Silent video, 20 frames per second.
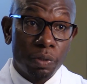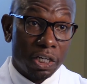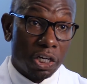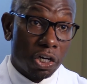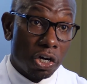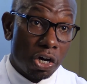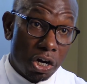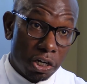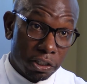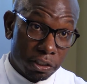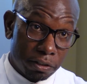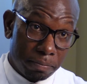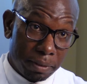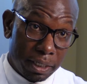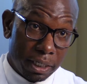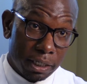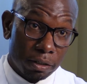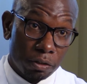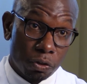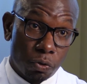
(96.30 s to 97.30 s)
would it cost
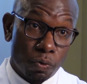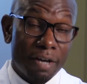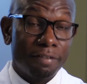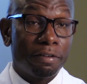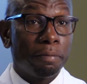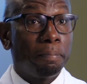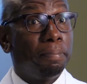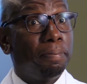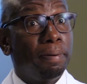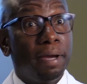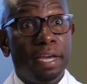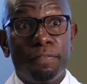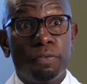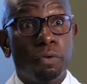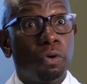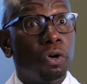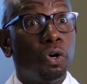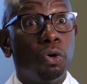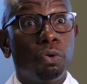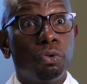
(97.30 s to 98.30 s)
me? Do I have to pay
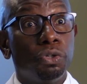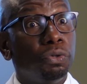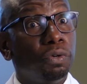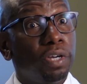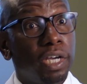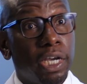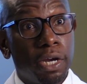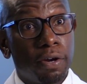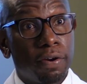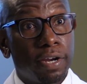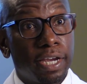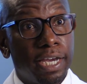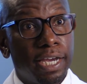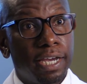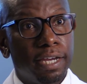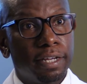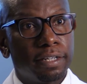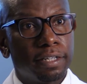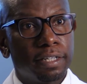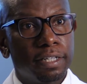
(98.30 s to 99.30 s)
for a whole new hearing
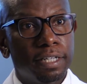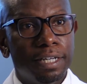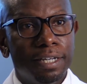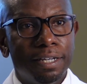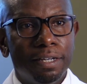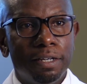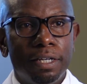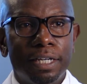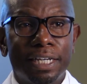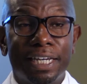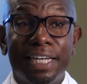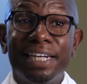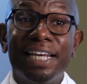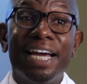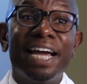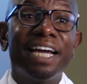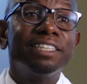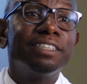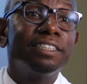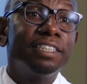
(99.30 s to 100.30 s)
aid? Can
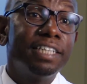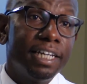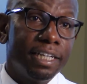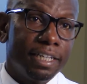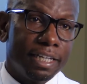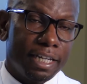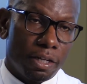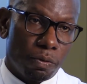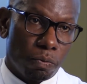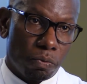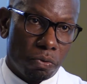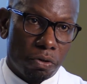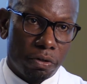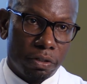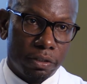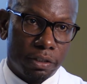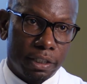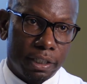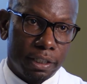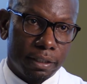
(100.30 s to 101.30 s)
I extend that
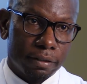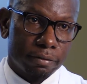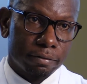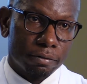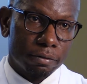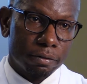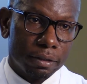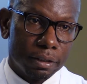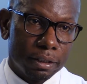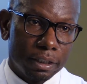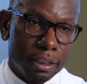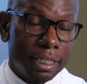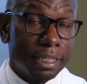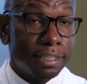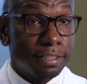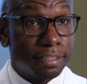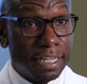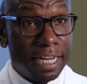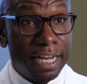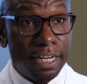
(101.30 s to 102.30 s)
warranty?
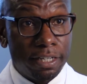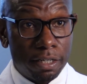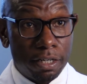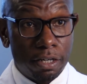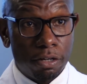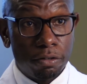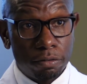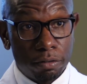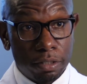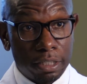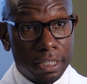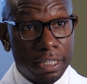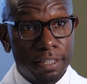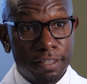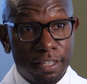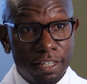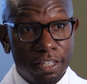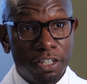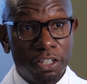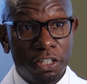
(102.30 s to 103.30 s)
Side note, the
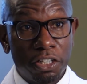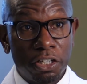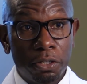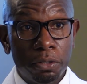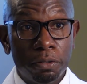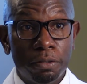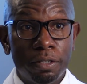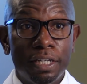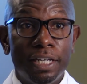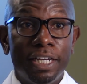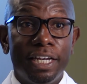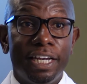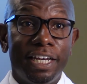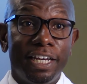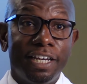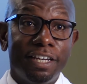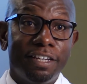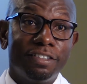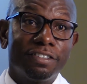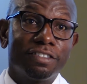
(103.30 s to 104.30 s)
good thing to do
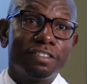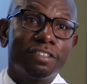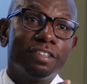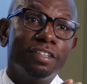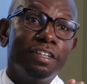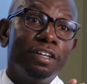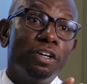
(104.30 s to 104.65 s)
is